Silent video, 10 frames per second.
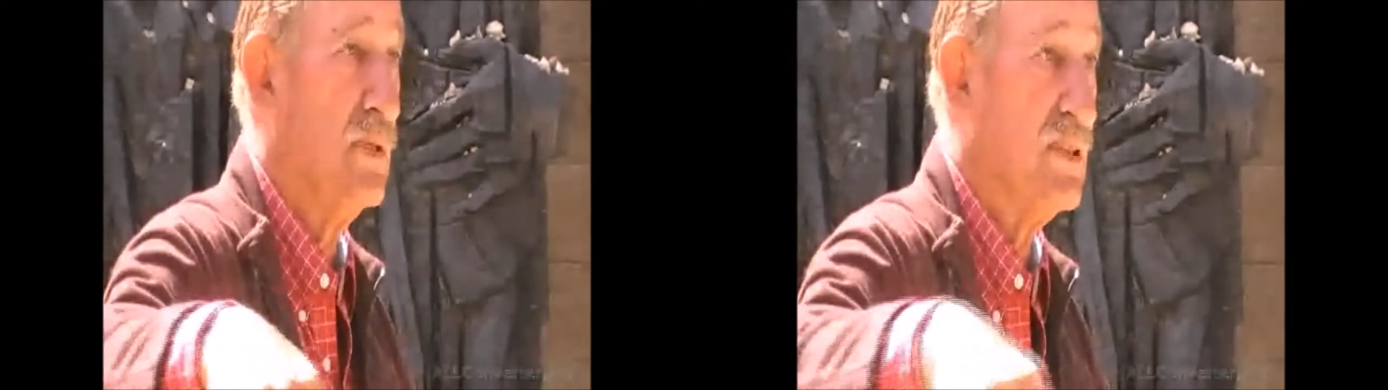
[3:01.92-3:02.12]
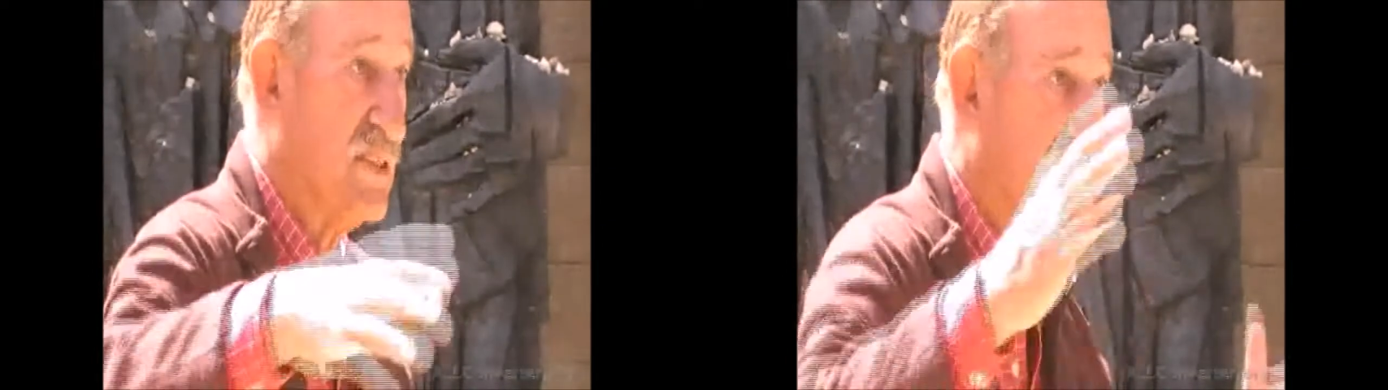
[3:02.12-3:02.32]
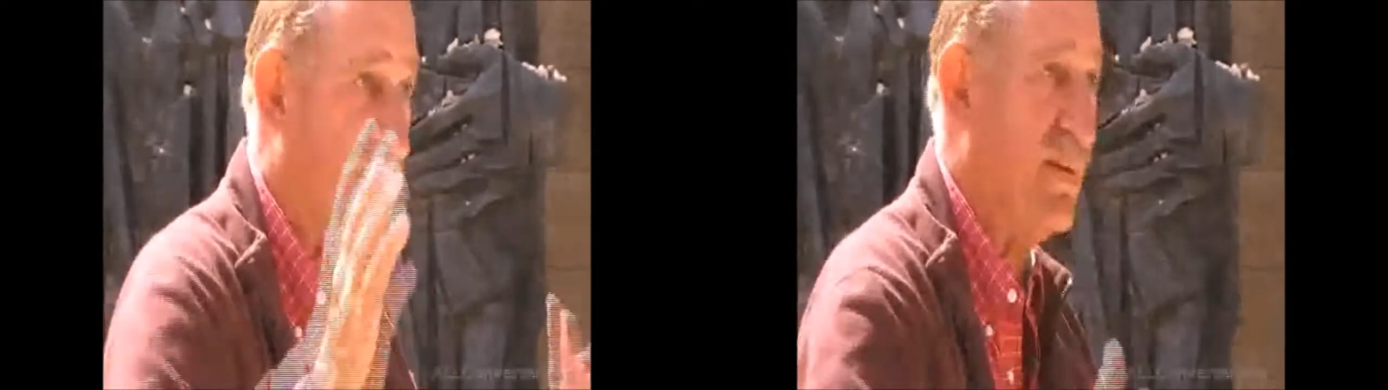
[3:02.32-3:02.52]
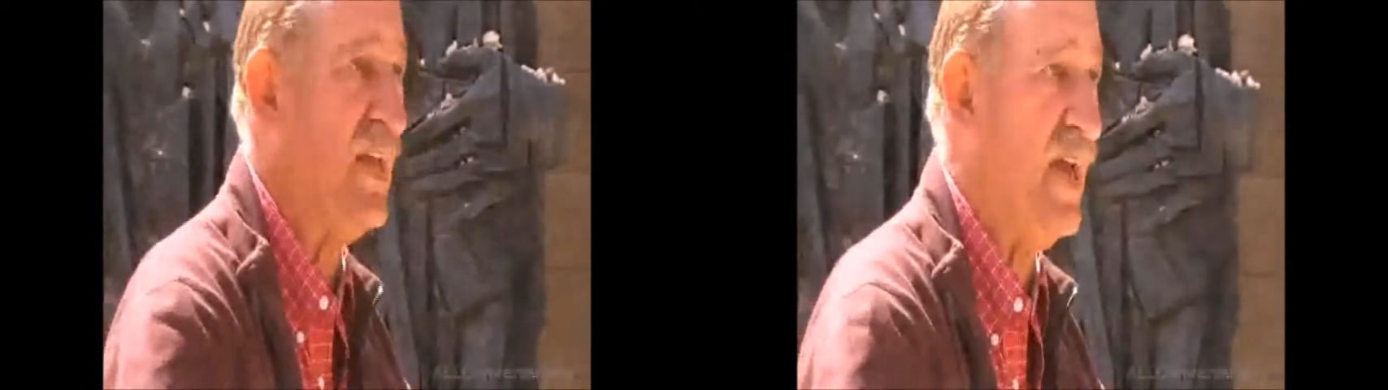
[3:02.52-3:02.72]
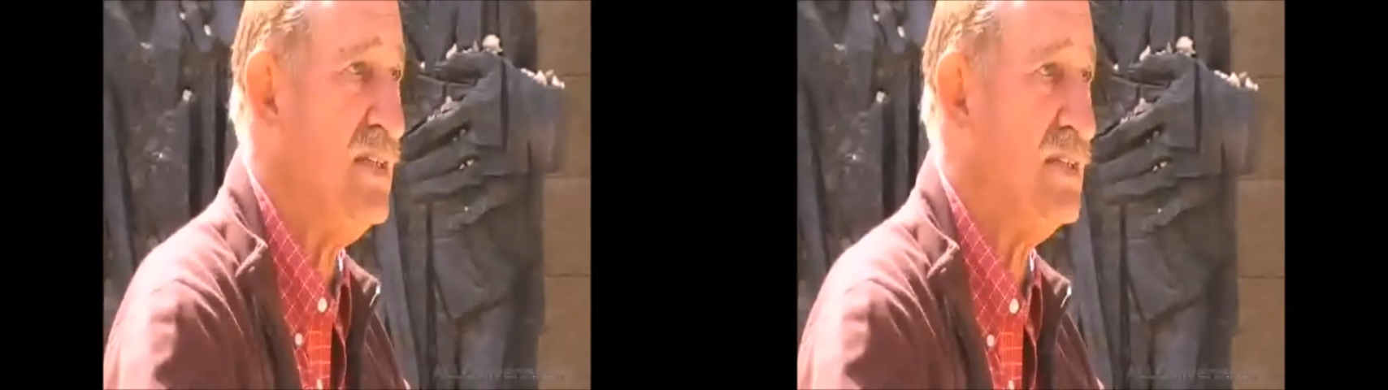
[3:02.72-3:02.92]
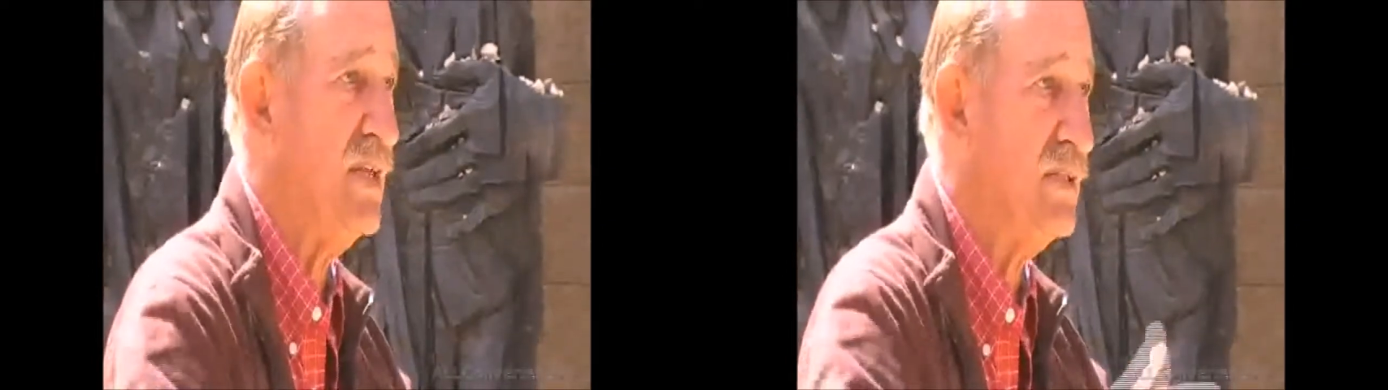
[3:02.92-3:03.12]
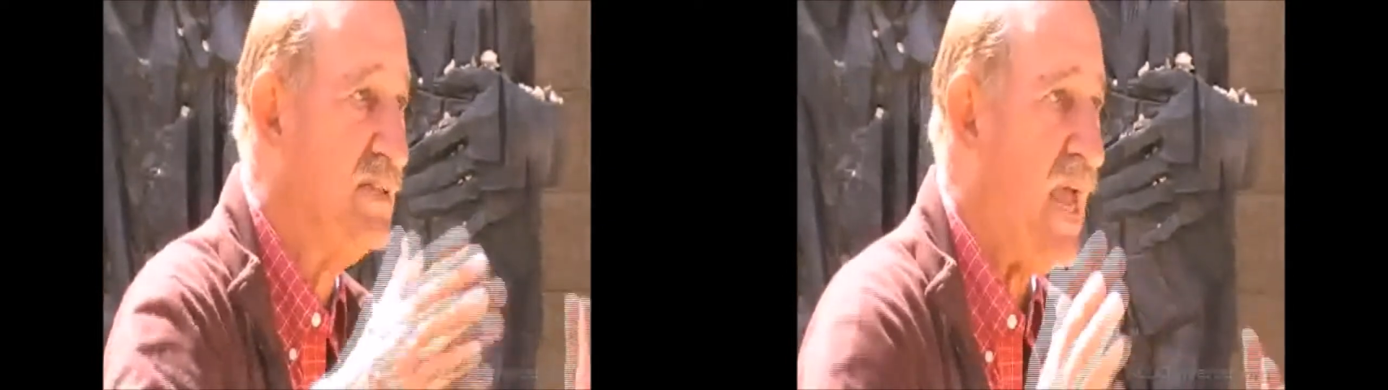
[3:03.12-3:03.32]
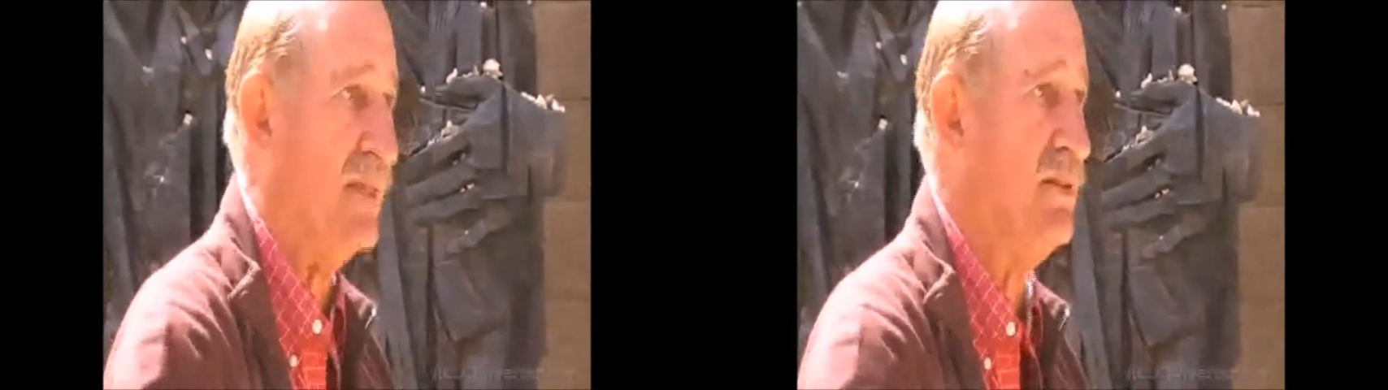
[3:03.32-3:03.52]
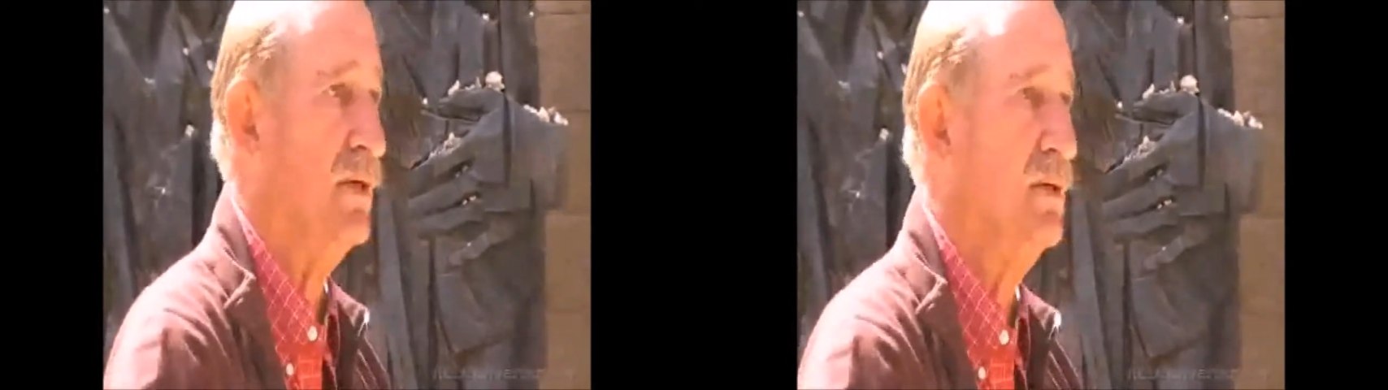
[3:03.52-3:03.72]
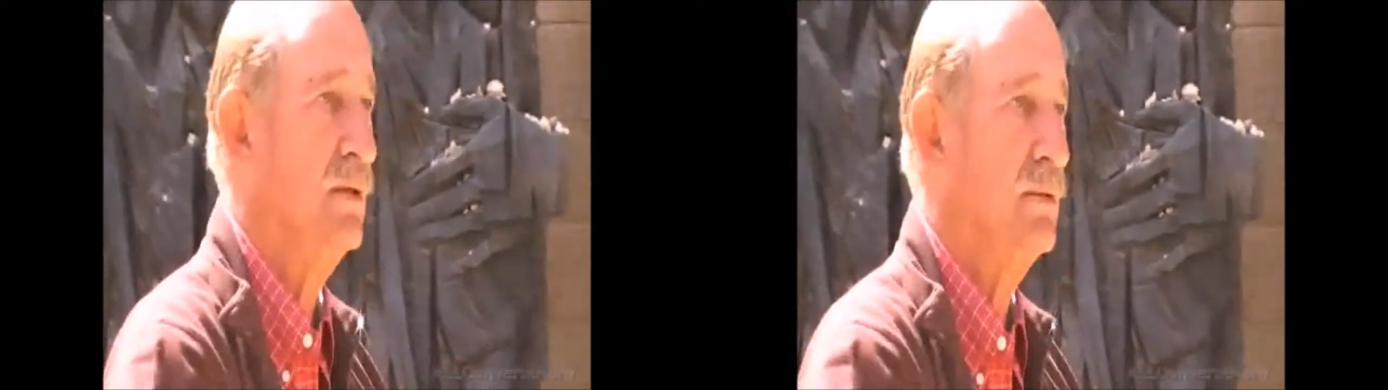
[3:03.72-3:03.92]
7 days, dead.
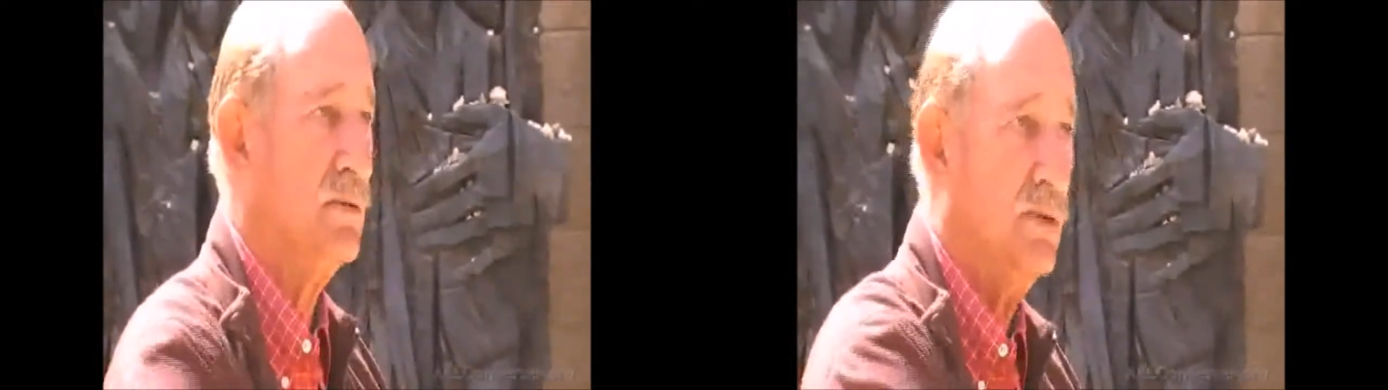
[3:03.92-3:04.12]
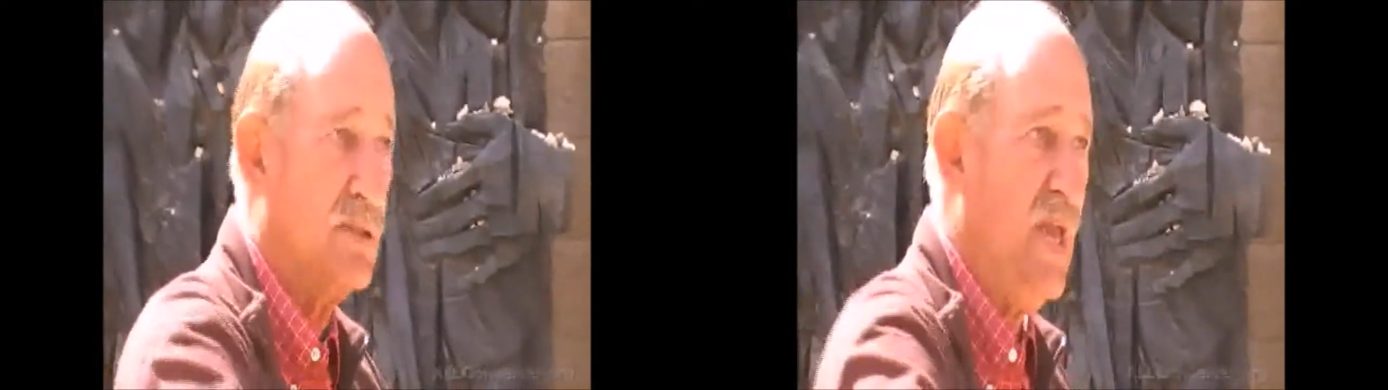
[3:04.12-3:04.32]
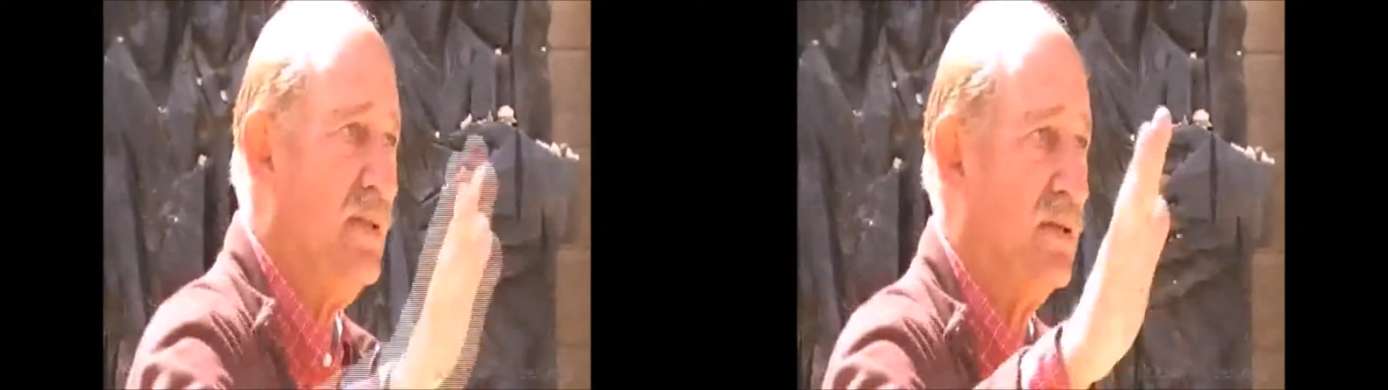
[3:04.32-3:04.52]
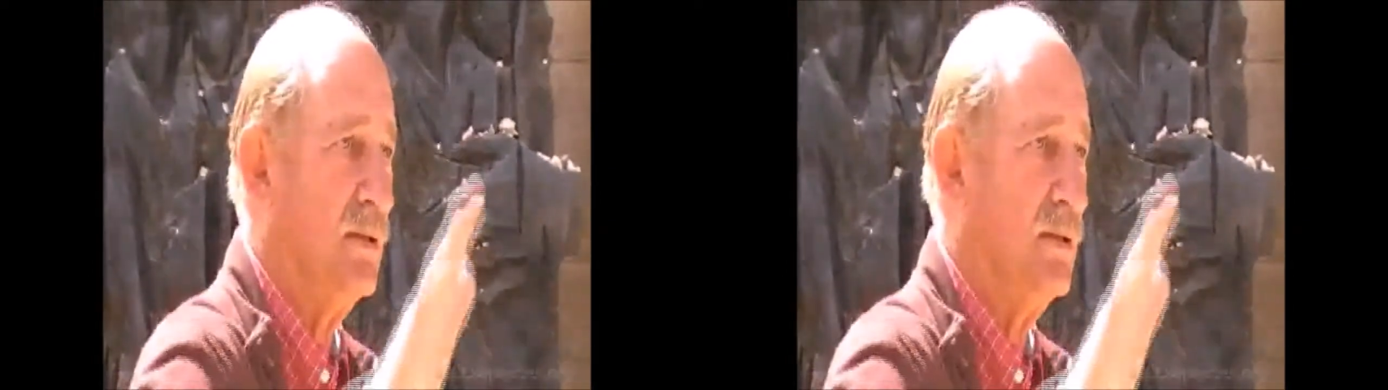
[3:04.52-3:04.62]
You're dead.